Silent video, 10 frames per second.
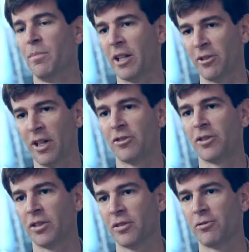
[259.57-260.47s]
better
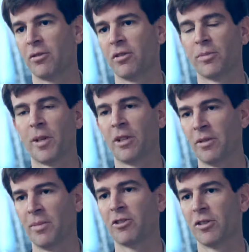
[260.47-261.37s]
engine controls,
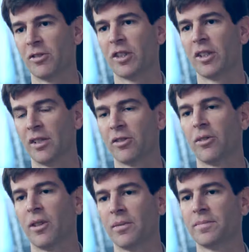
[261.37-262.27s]
better emissions, and
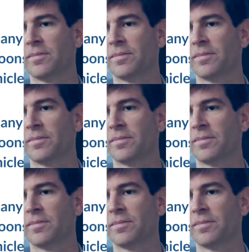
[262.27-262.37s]
so on.